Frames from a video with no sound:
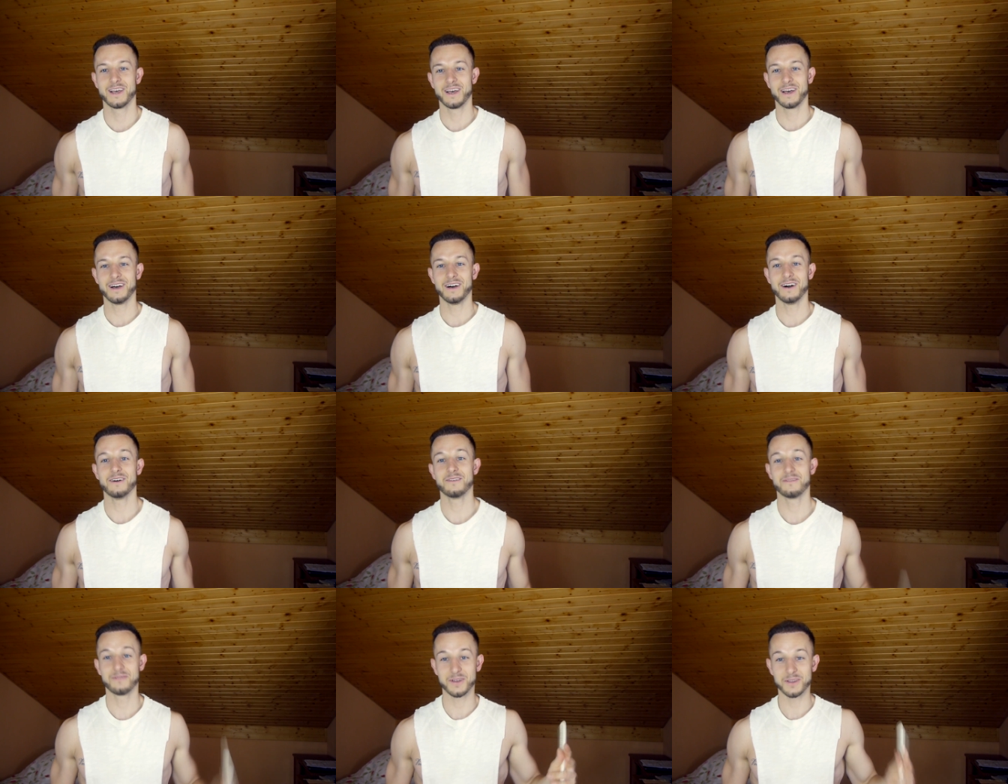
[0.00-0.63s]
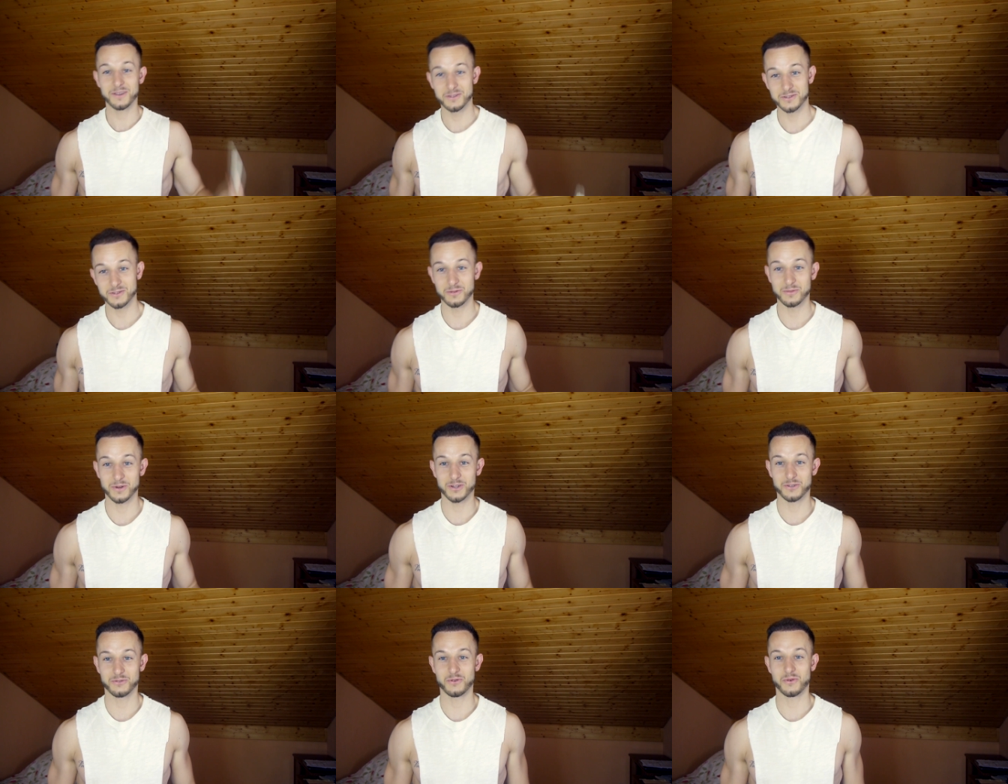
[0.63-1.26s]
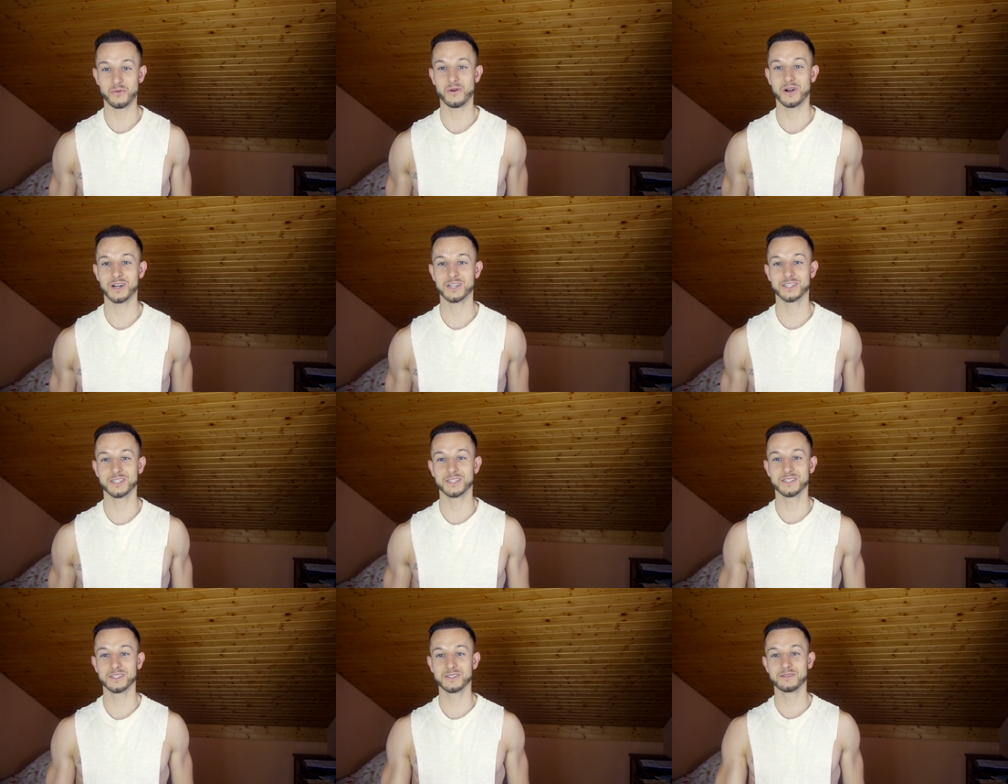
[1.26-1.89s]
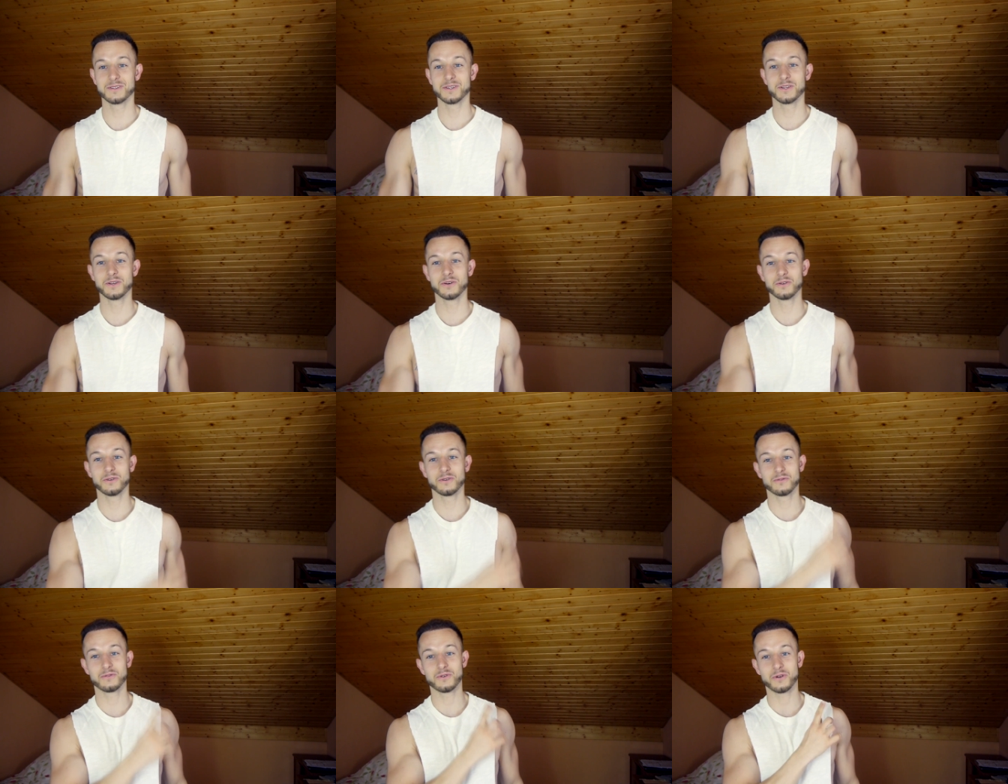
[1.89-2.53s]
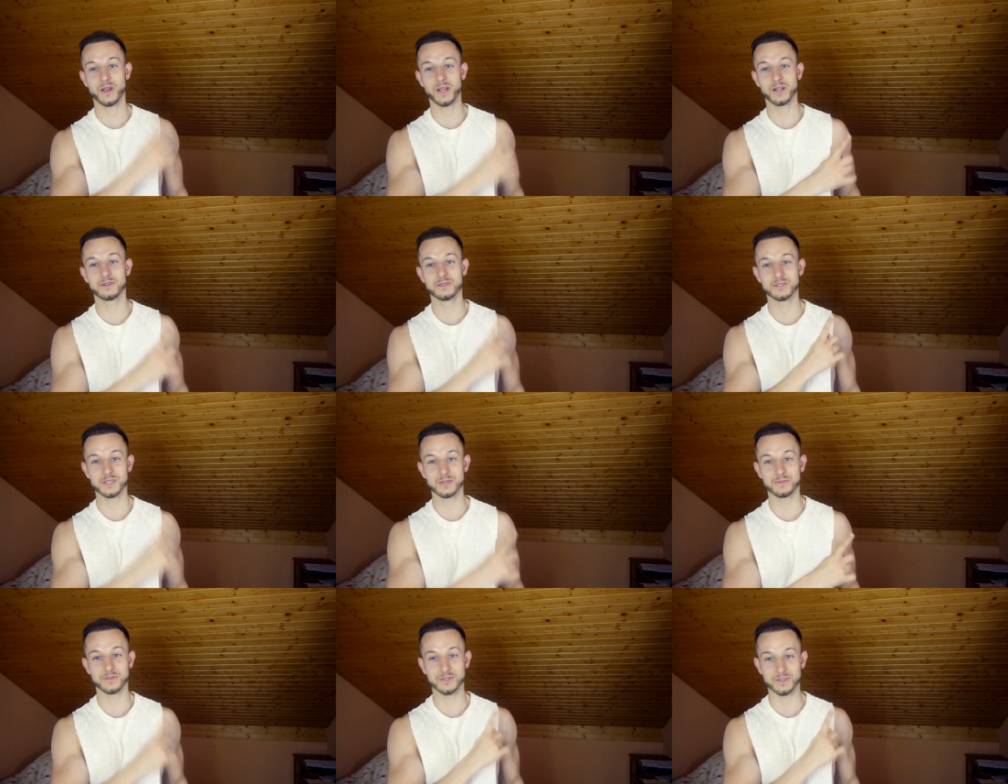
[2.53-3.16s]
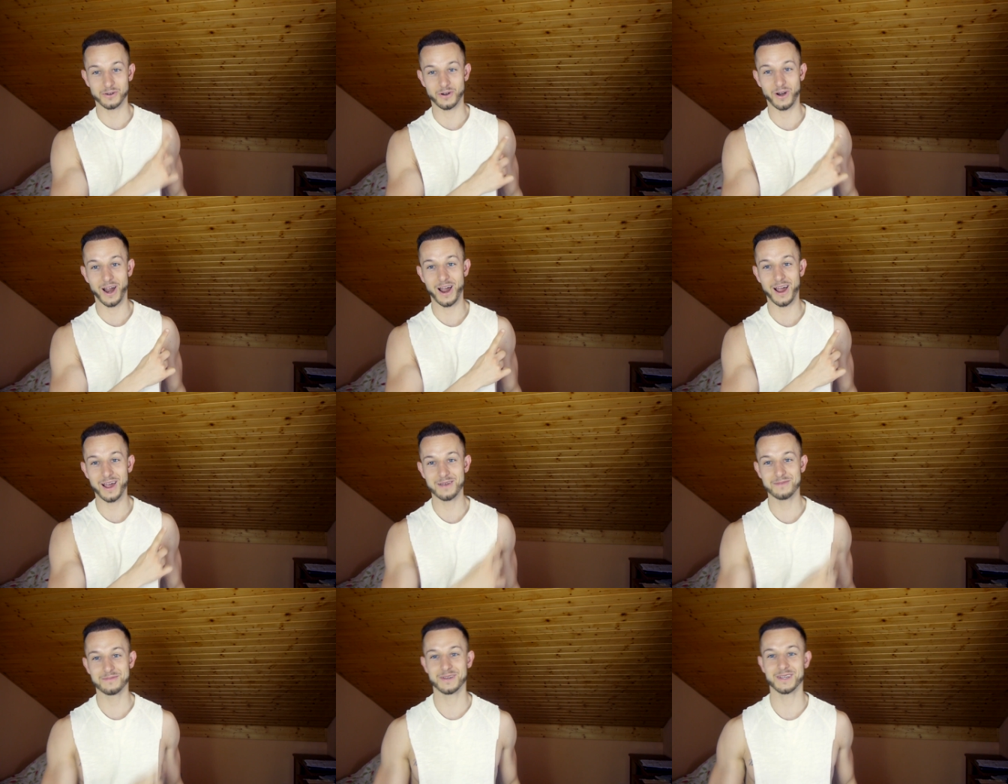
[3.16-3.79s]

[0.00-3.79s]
Uh, thank you so much for watching this video. Don't forget to subscribe.